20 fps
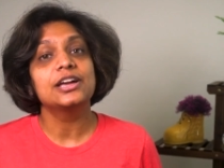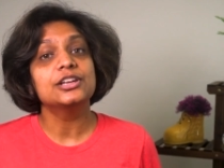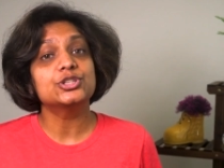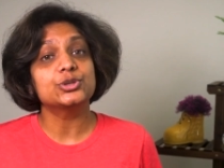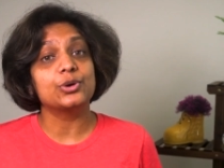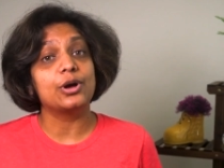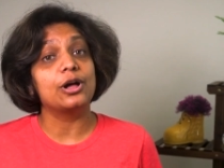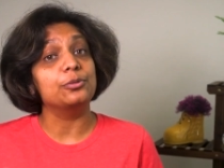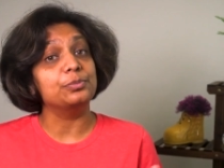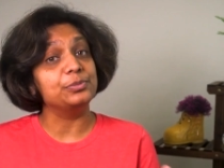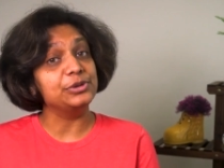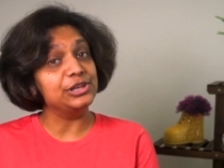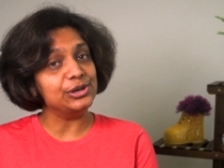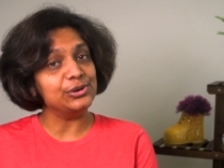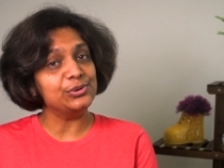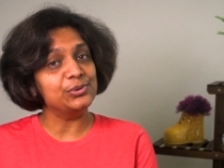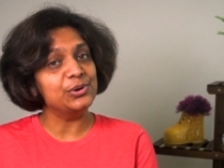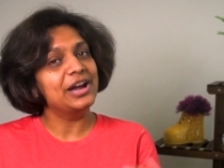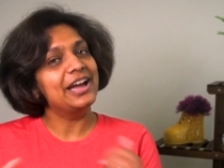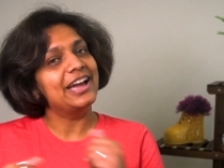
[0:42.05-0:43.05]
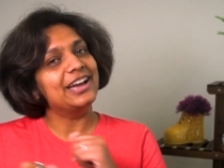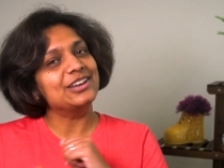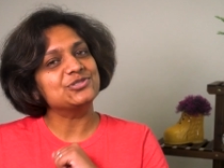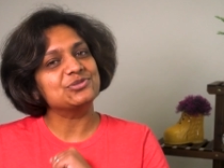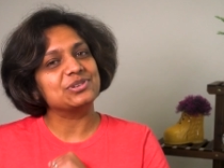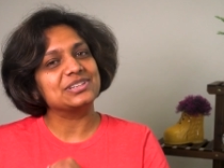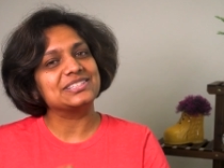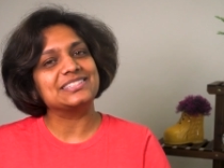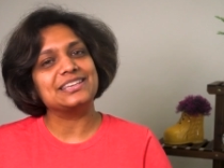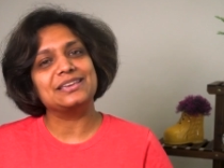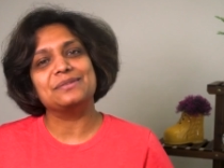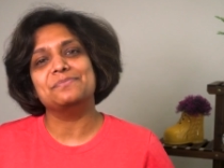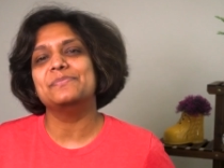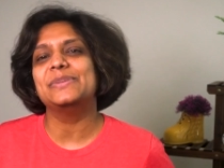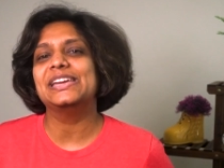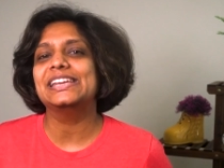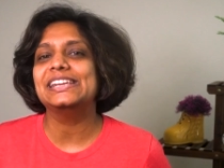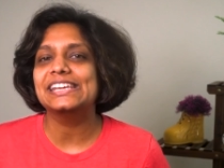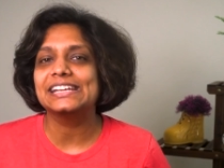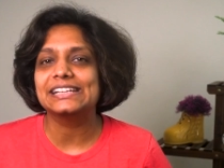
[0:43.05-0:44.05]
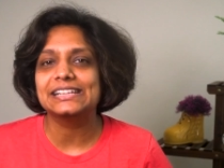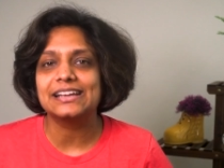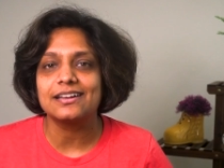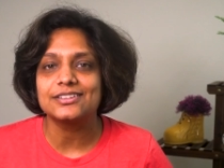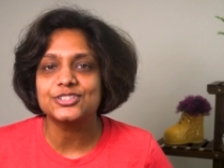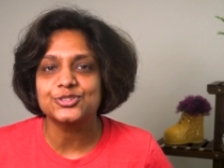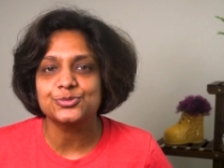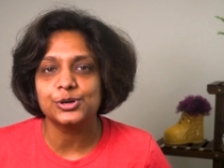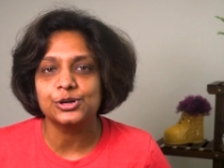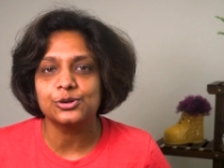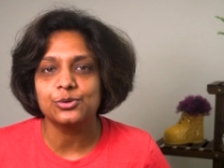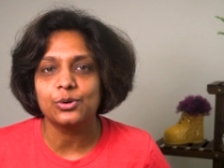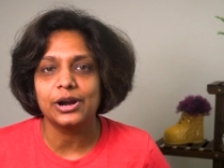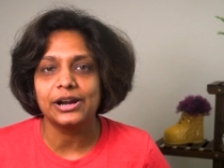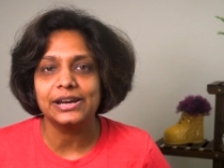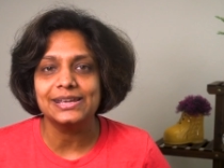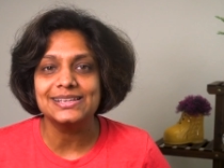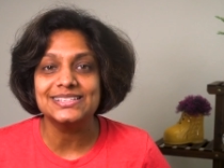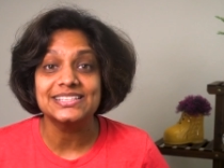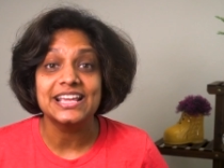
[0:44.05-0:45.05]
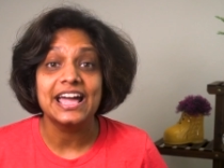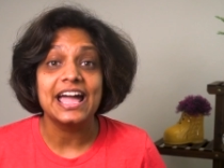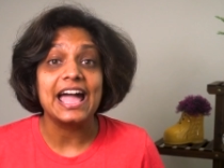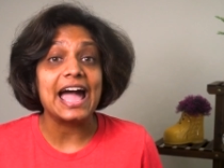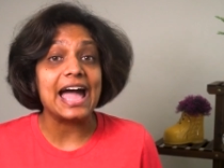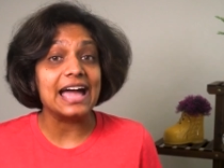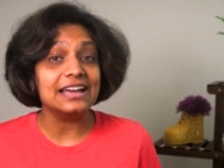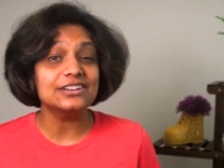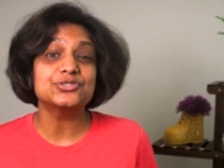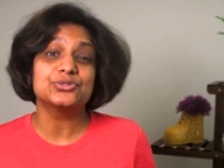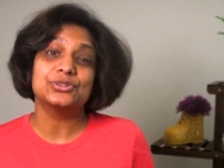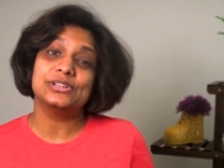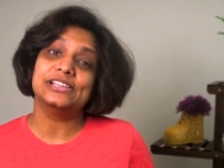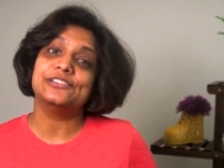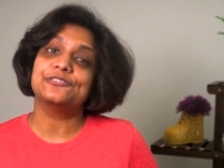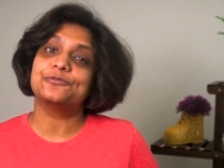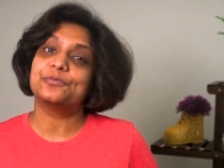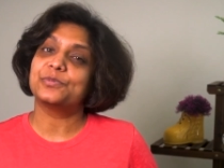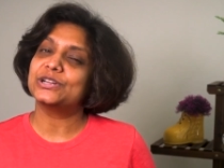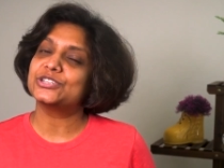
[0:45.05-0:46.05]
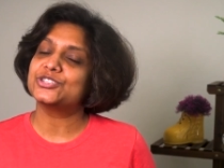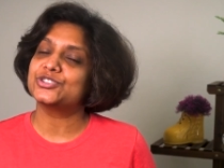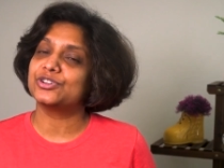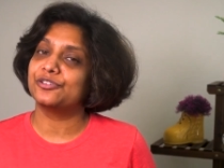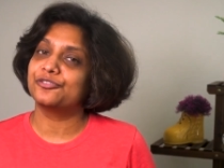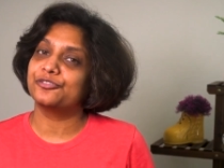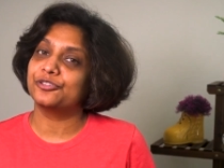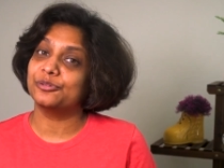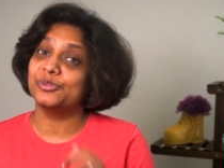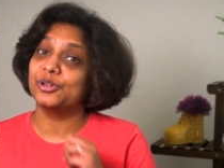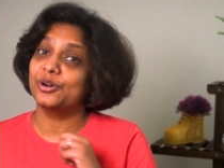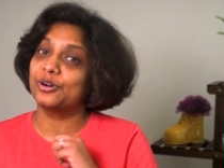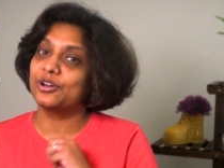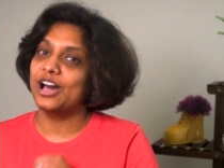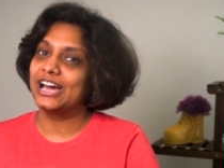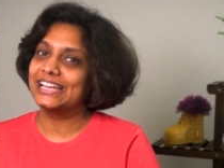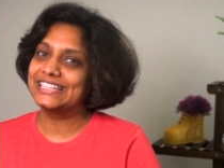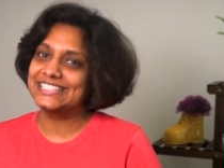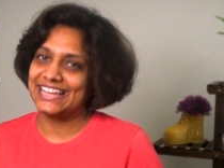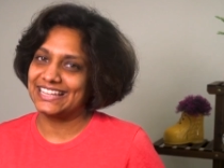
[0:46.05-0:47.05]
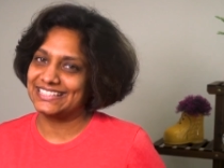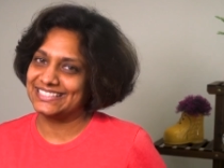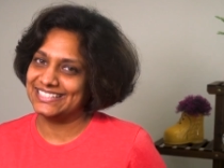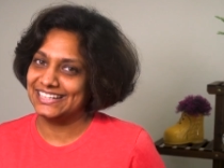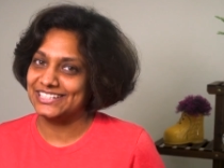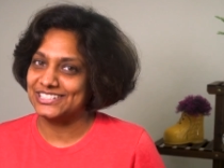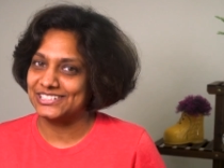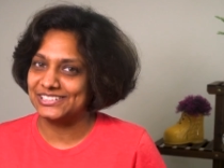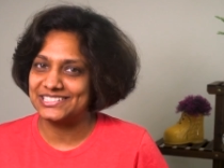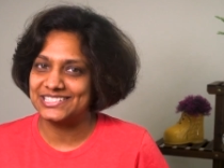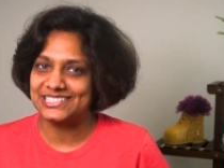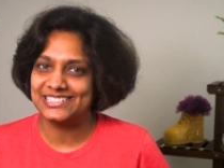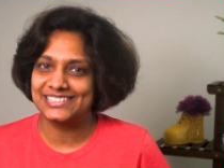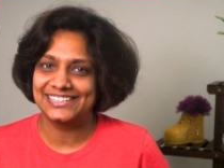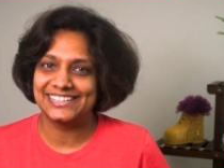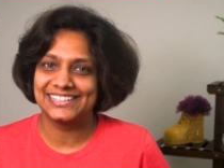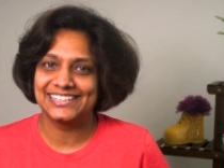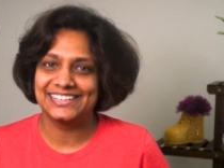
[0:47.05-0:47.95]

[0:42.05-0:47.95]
to help you address immediate customer queries and relieve pressure from your contact centers.